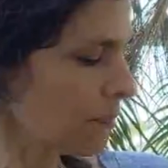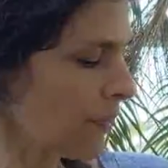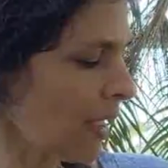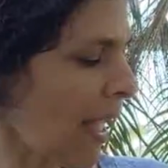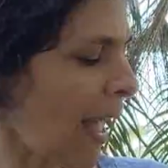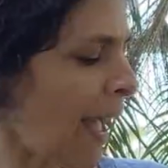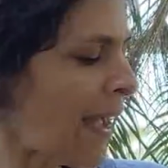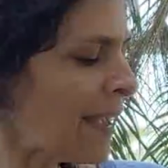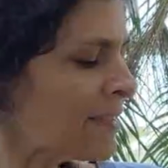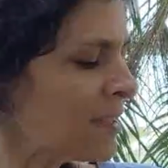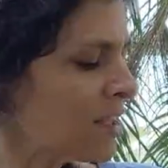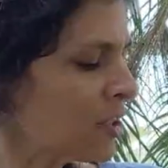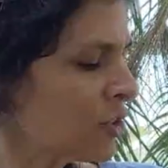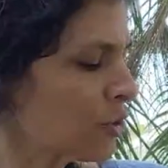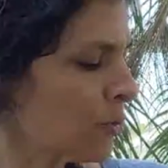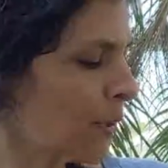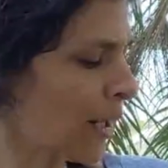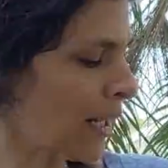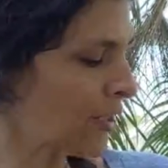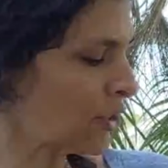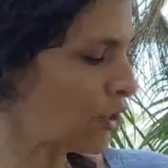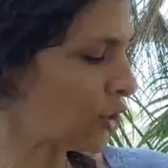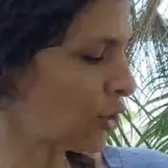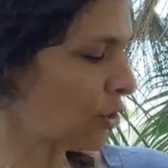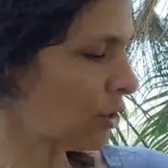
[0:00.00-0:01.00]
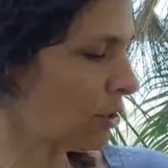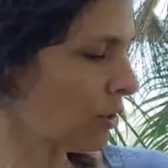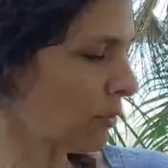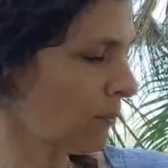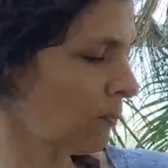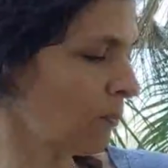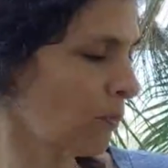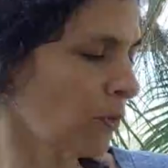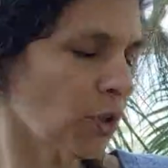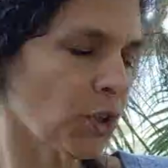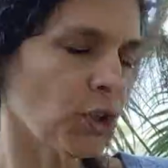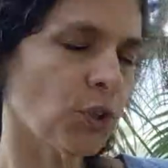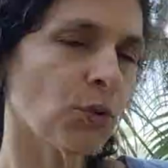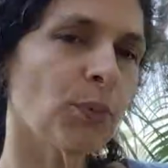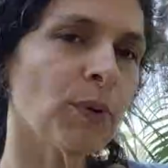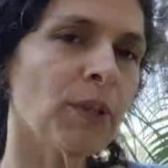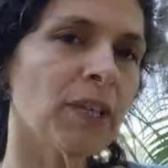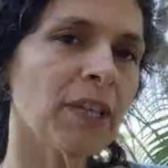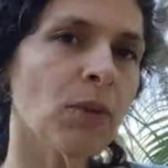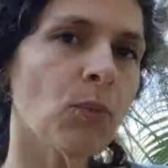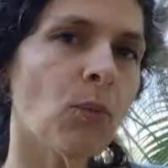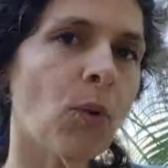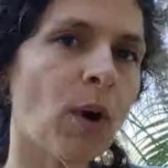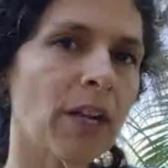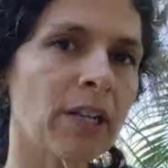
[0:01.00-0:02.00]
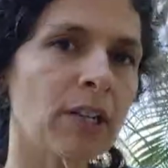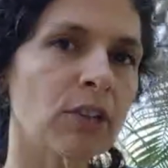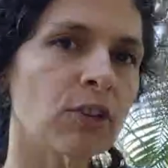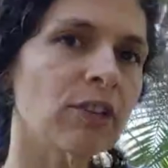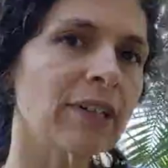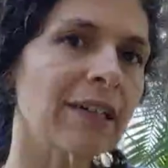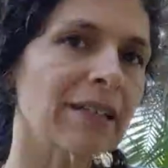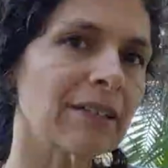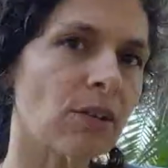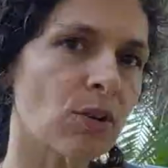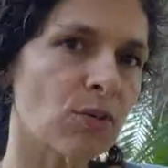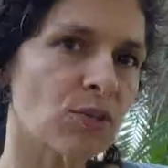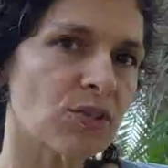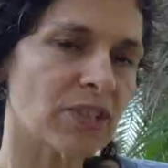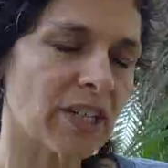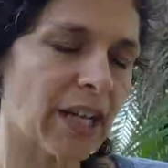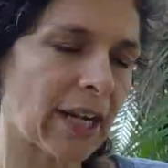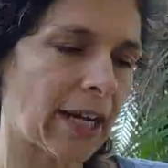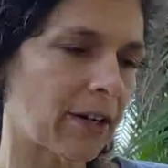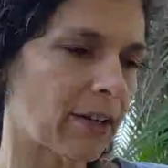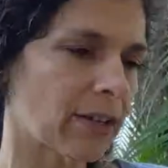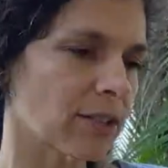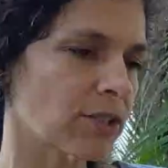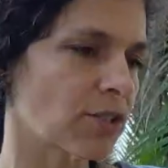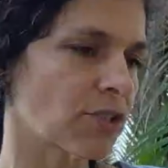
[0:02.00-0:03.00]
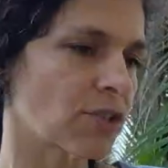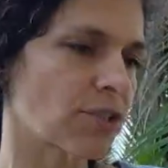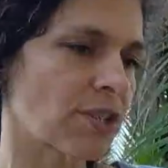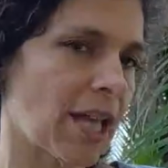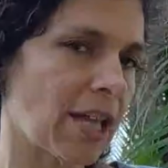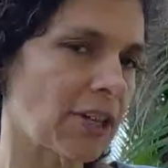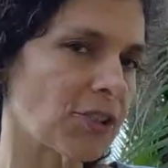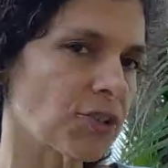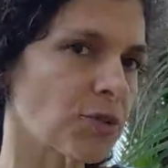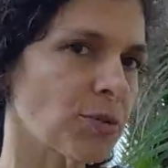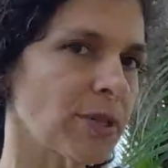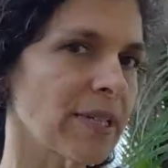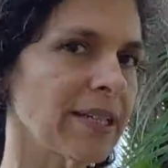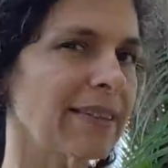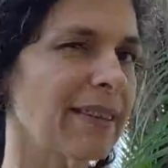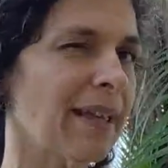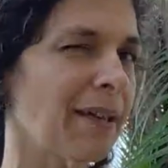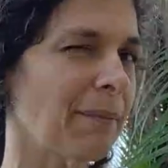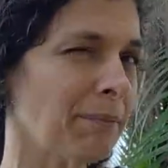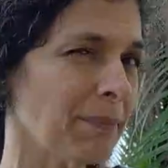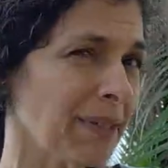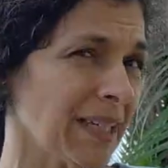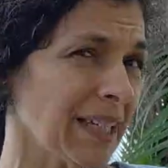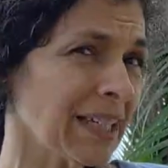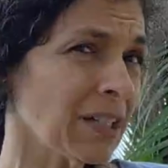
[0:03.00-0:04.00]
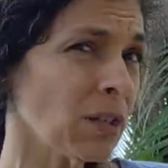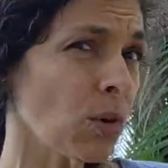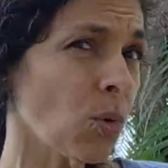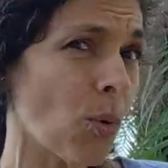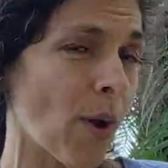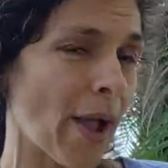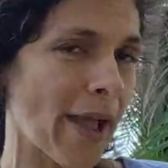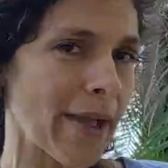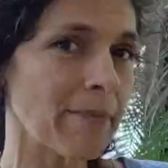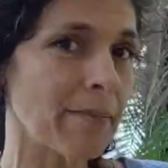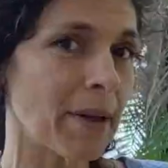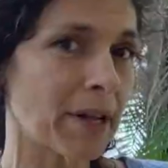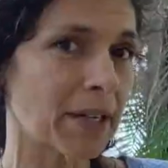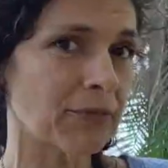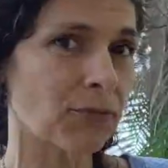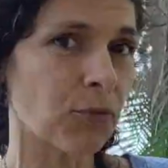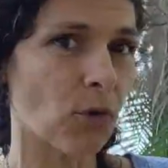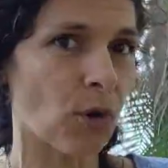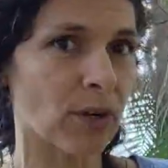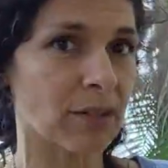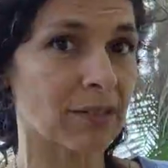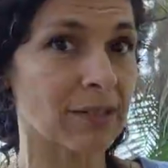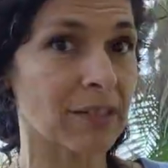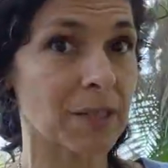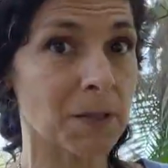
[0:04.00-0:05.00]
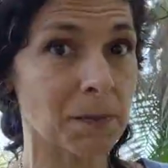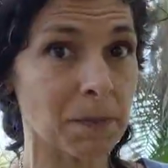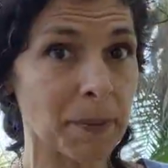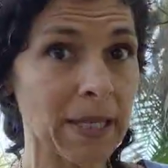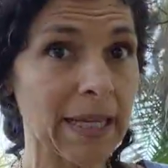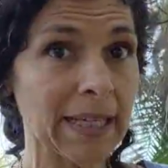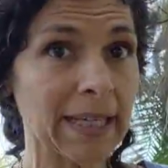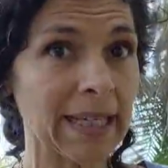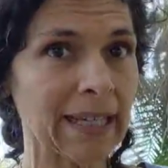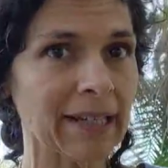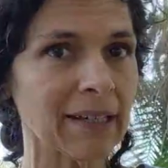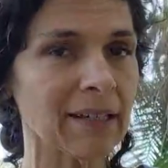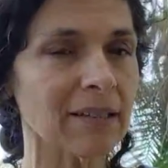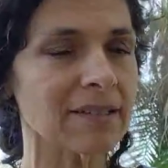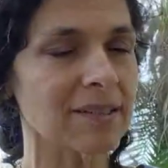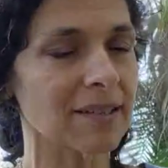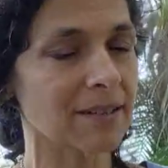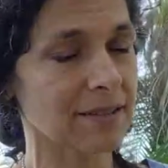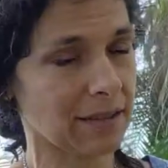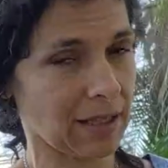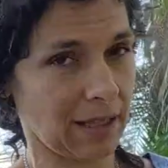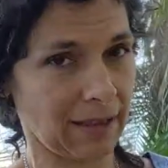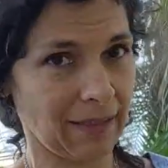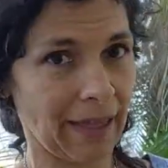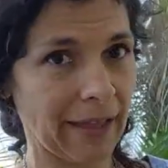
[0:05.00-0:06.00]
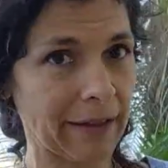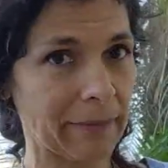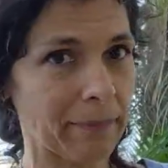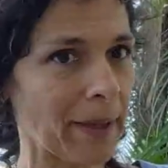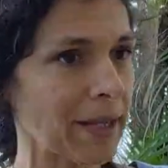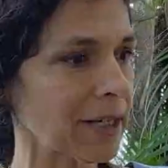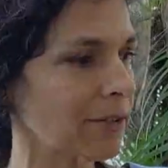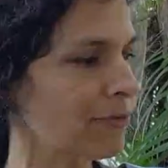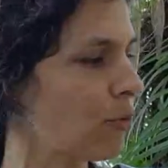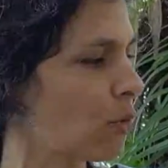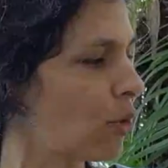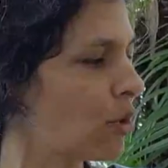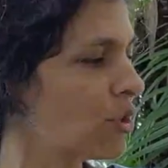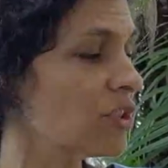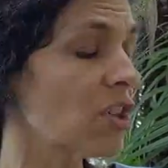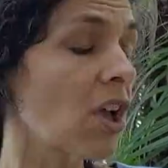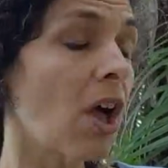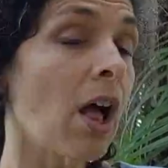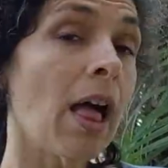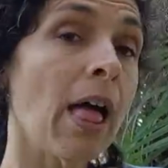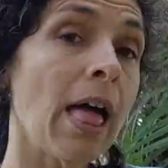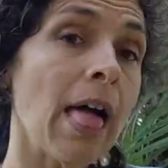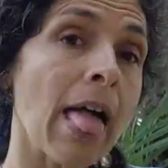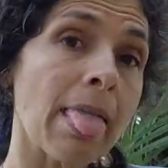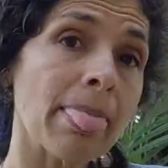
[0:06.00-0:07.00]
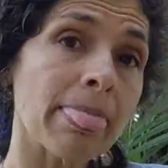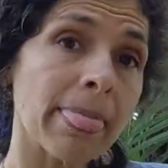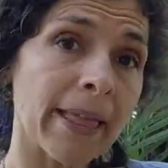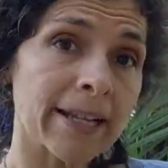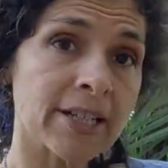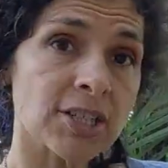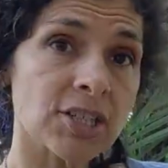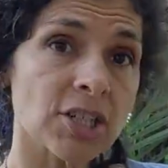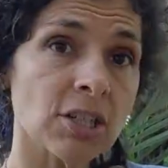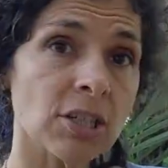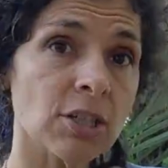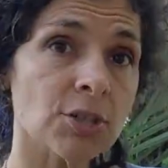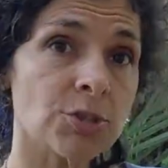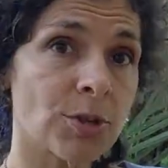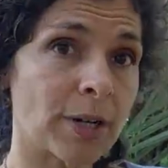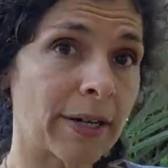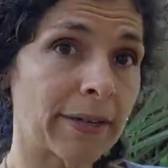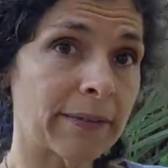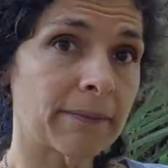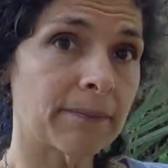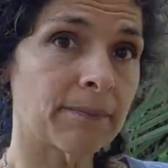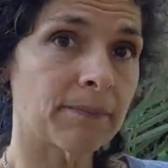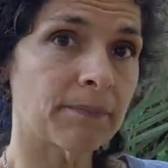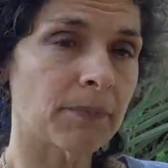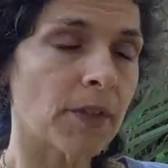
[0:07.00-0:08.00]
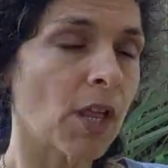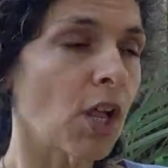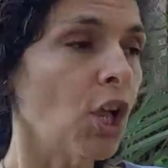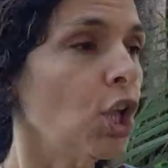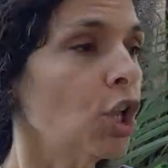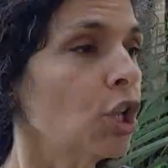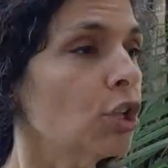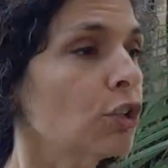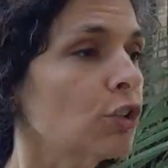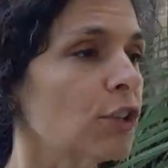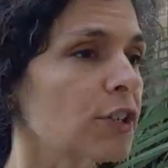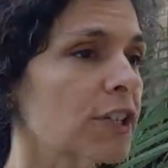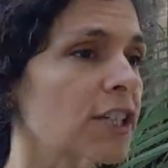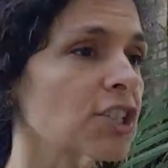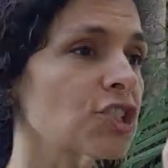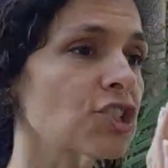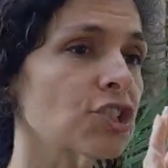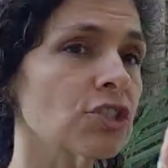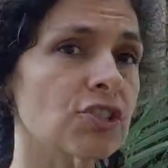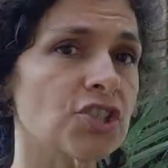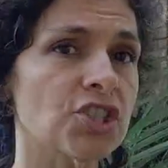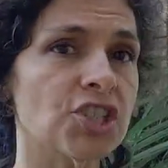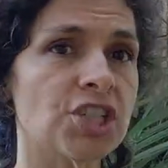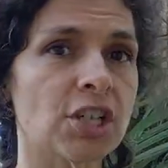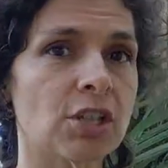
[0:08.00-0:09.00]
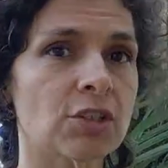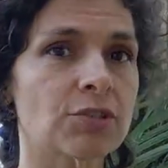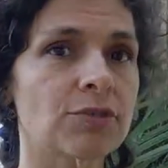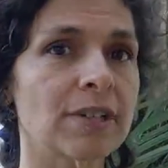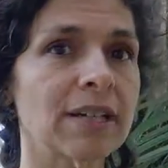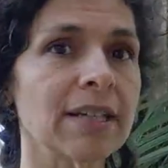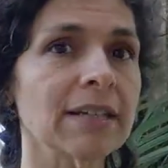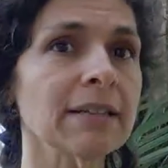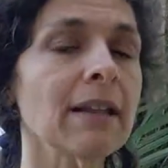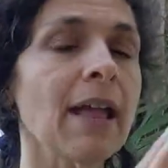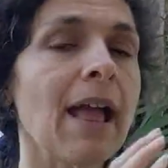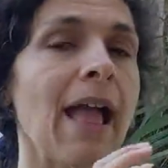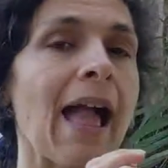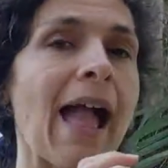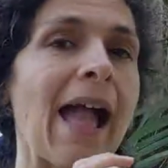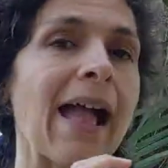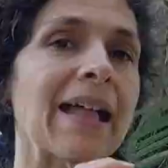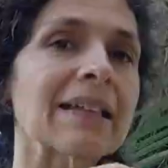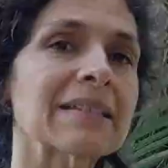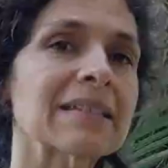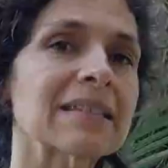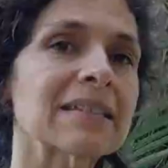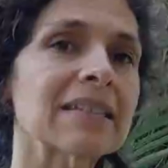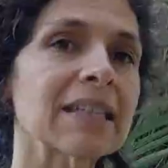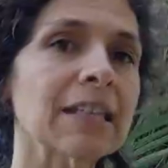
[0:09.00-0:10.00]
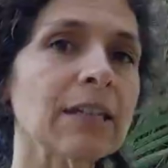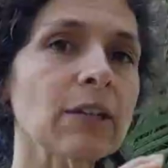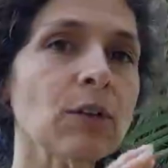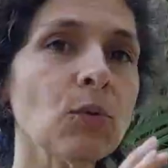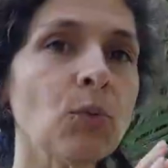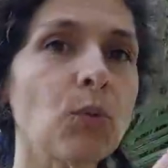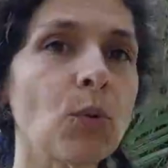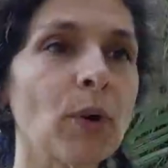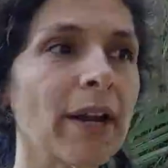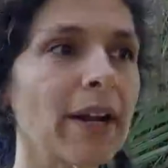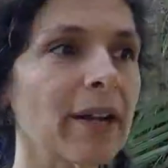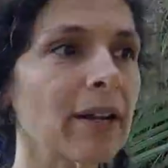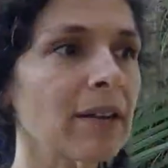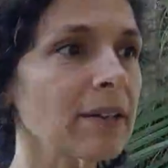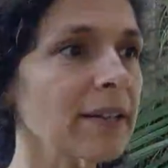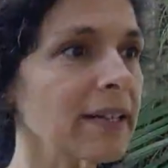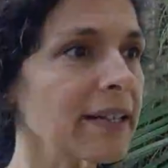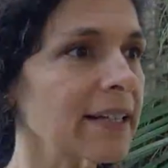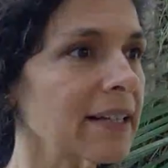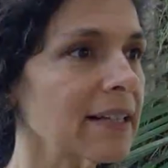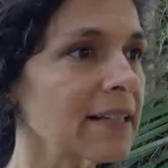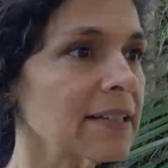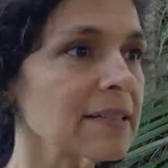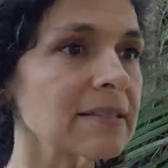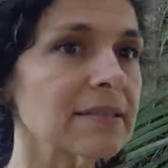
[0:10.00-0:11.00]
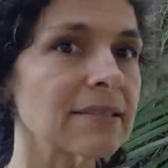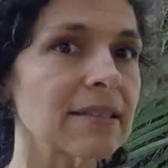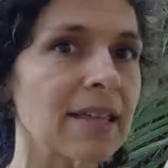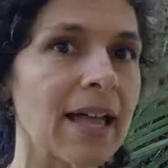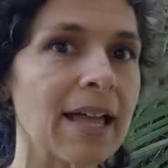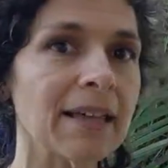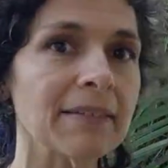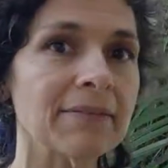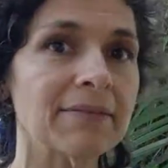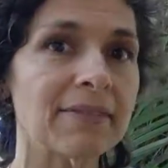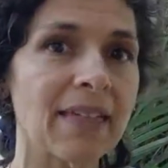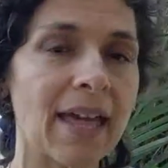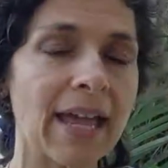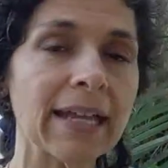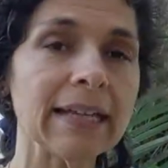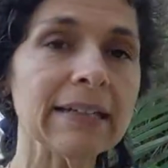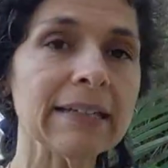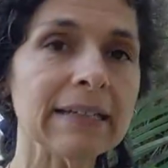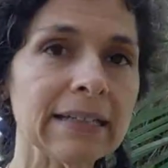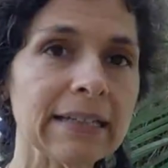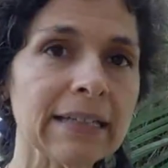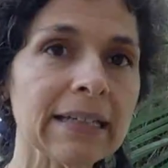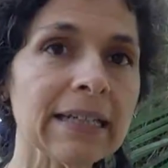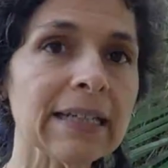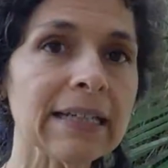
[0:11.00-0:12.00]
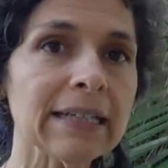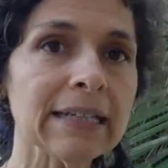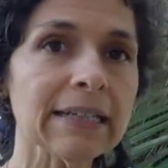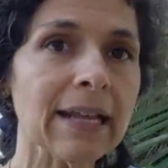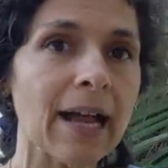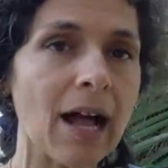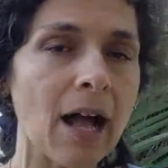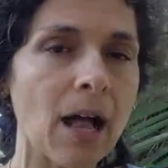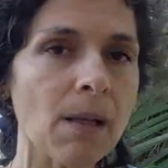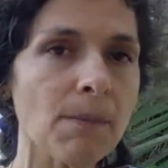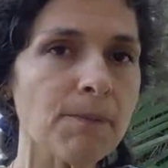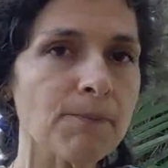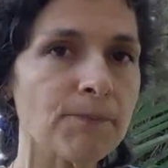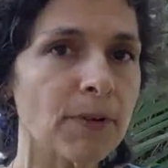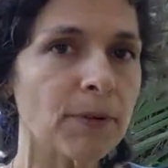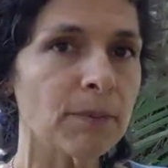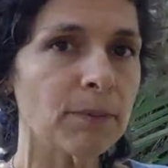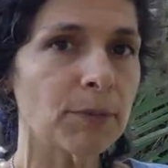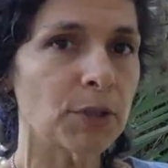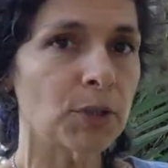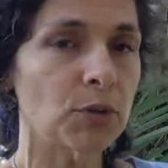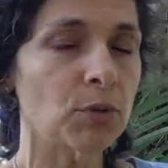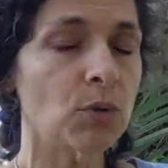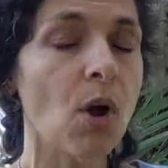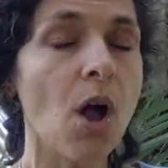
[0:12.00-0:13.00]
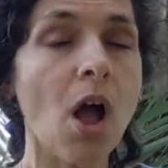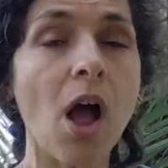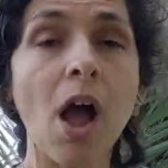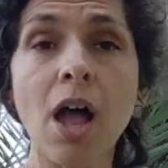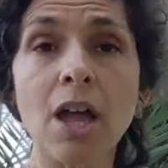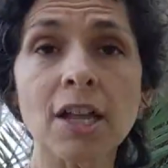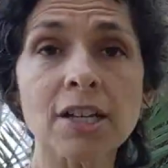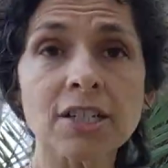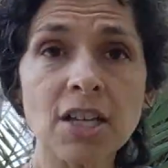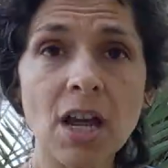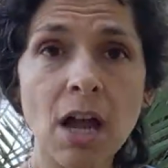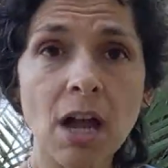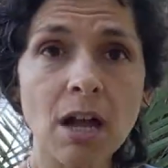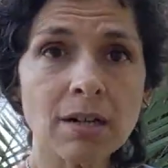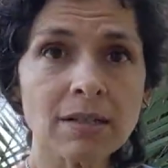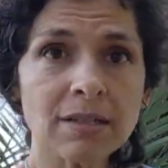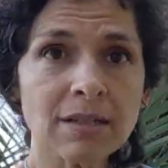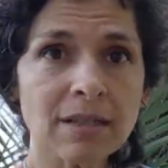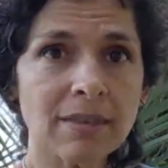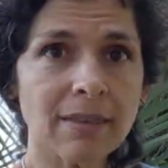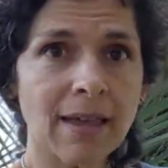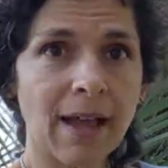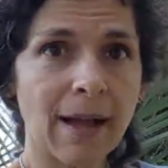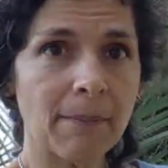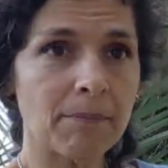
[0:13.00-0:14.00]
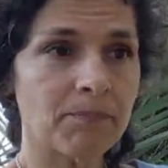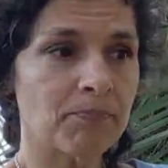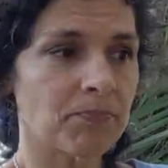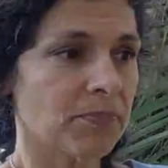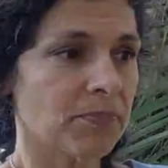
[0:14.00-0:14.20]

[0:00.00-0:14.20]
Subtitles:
as a director, you really want to look at those characters and treat them, in a way, metaphorically speaking, since I like metaphors, like children. Look at your children and see where it is that they need help from you. Talk to them.